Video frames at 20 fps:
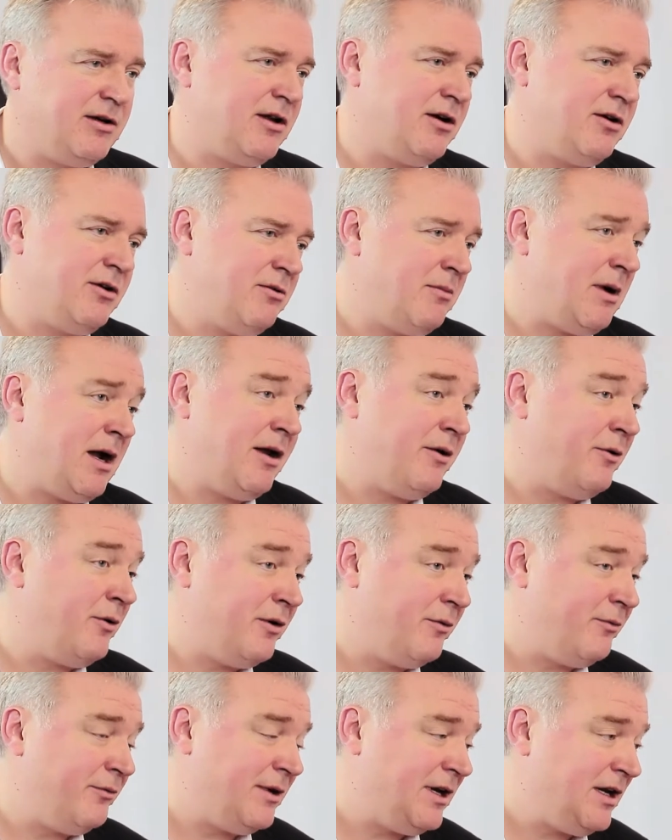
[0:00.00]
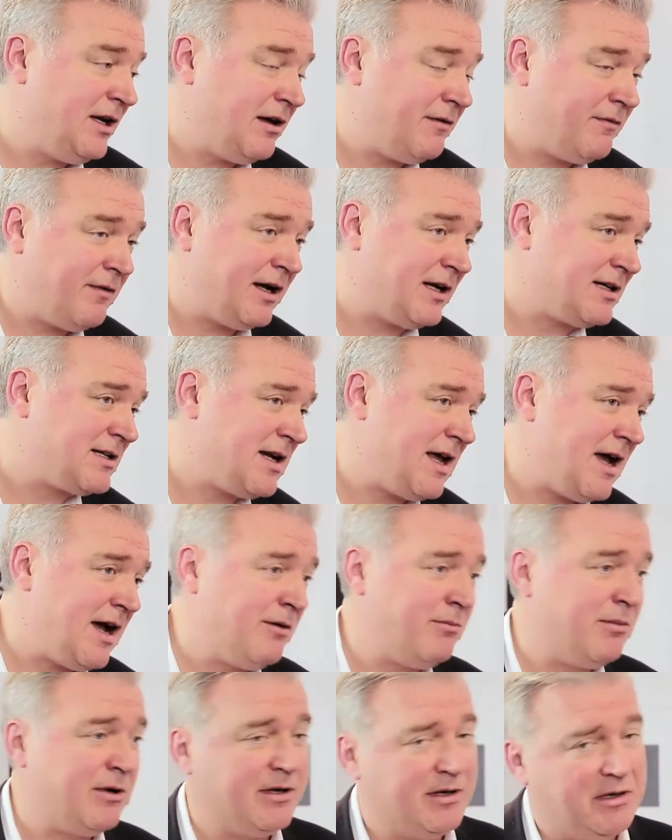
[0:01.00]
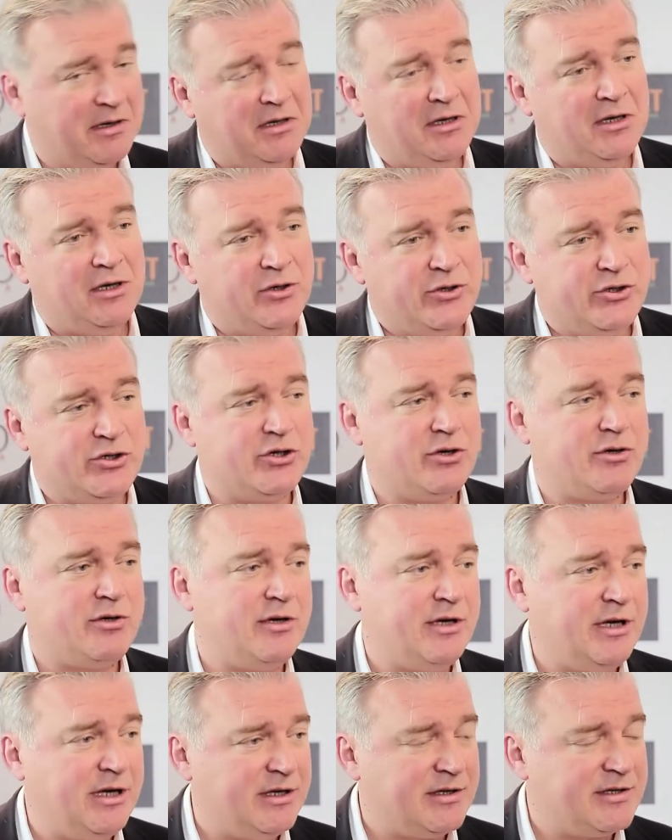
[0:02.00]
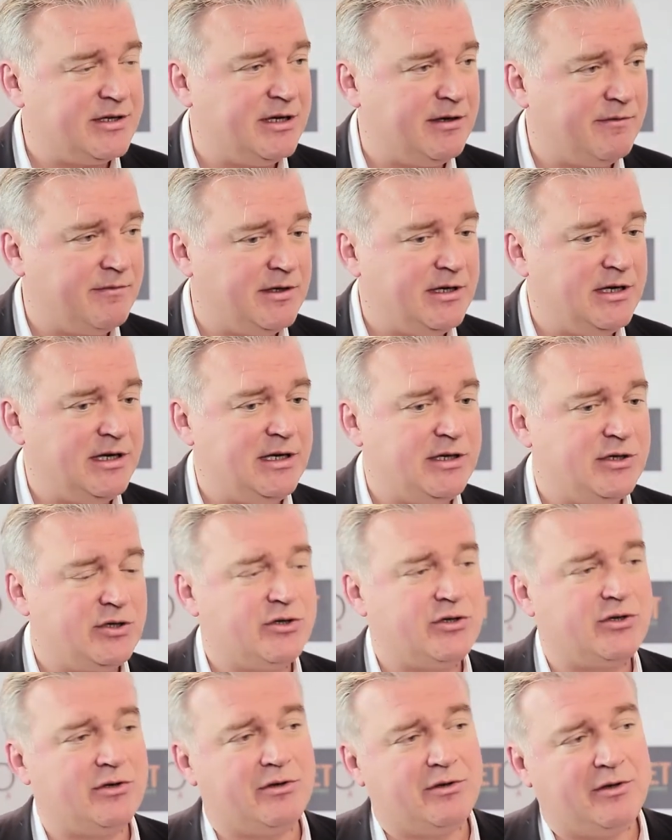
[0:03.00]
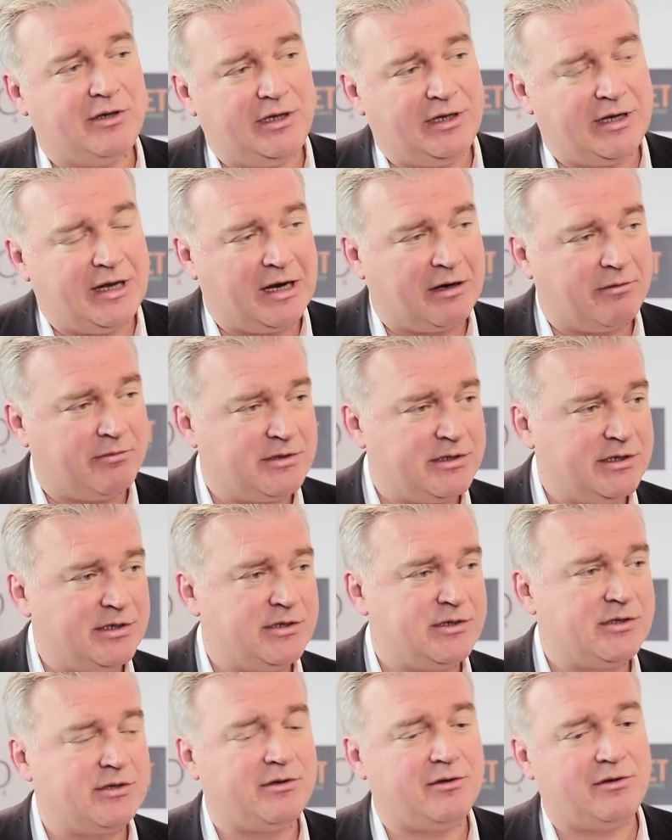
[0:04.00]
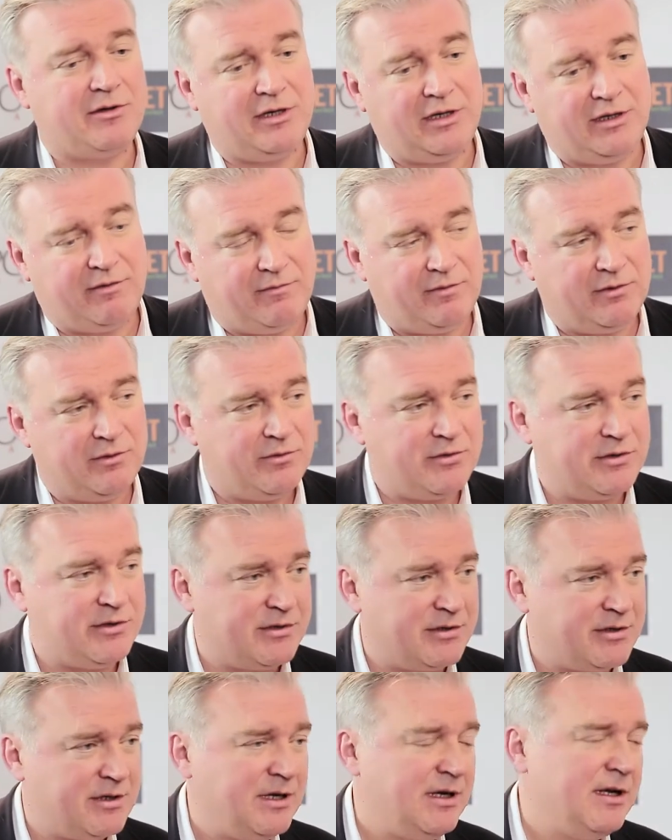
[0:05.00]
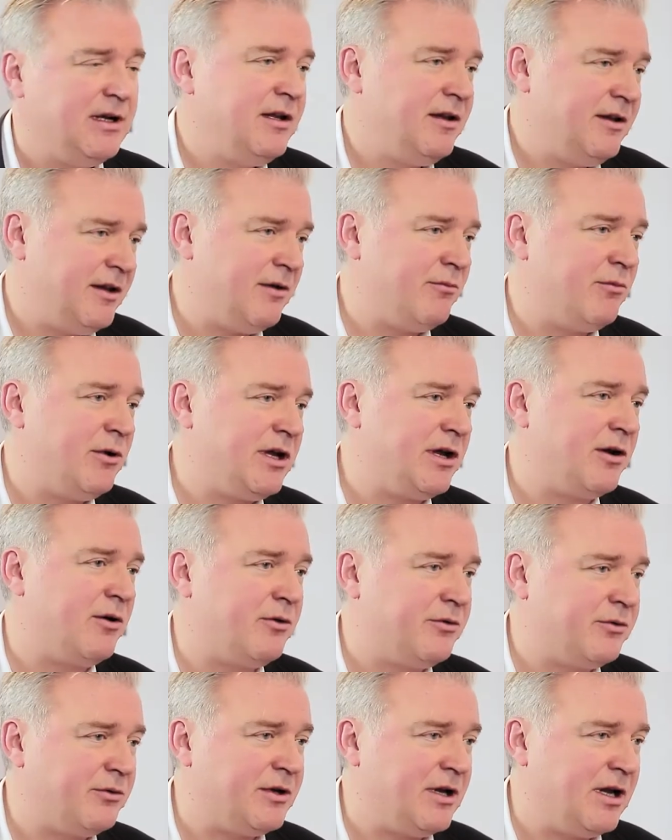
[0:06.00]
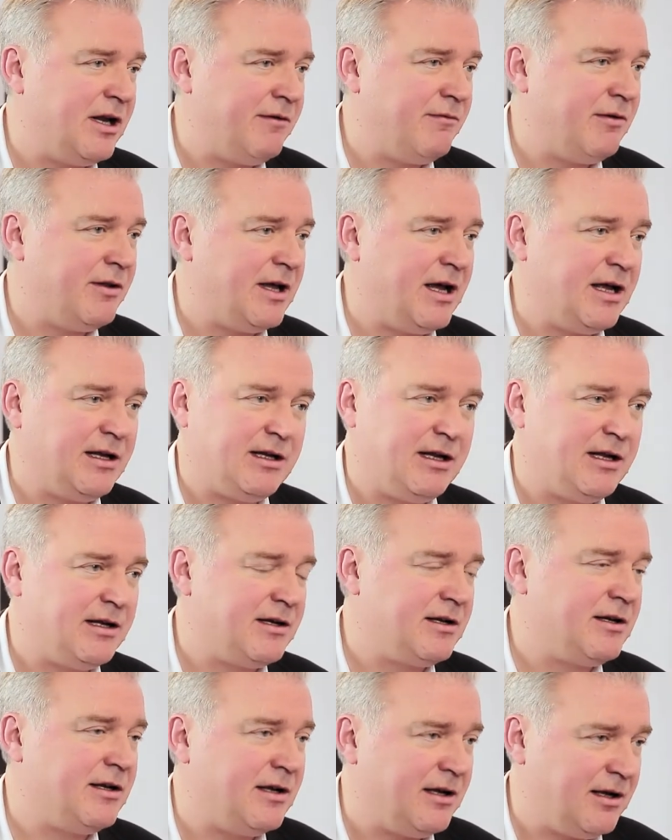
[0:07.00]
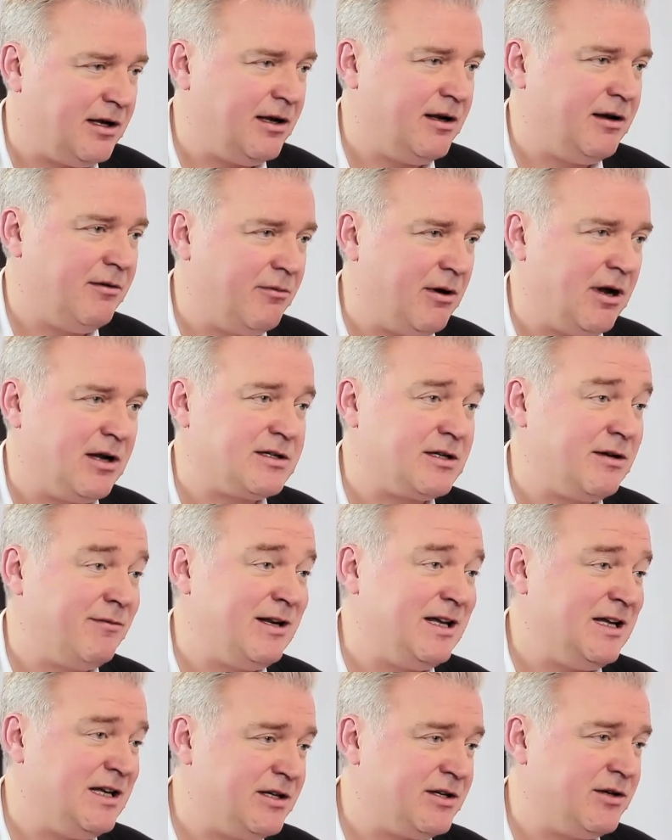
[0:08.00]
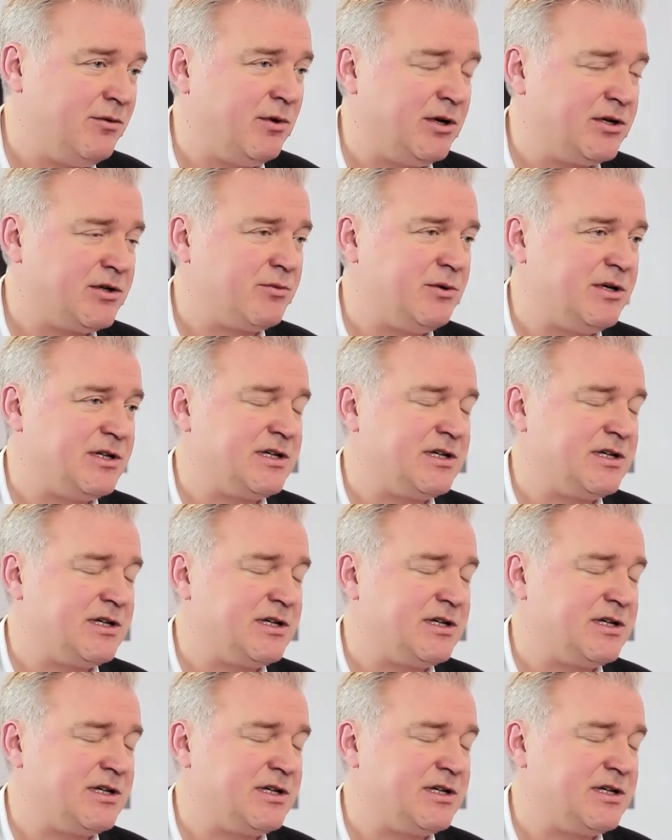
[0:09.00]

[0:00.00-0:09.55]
you know, you might only need FX now, but should you need CFDs, should you need equities, should you need futures, then we can also deliver that relatively easy once we're